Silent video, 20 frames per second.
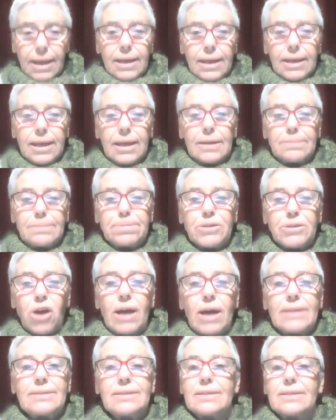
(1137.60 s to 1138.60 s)
Yet
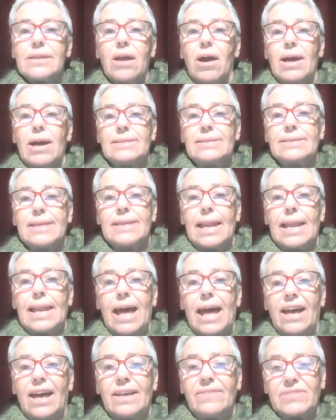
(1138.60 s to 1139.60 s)
Pride denies that
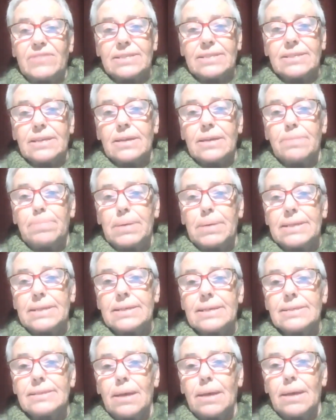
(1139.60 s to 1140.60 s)
Lava's
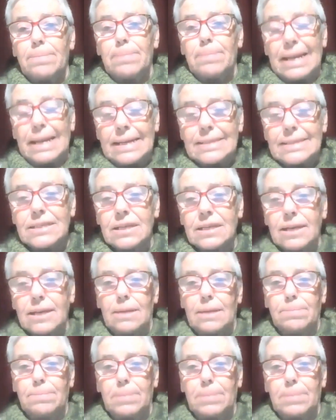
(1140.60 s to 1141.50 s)
opinions are political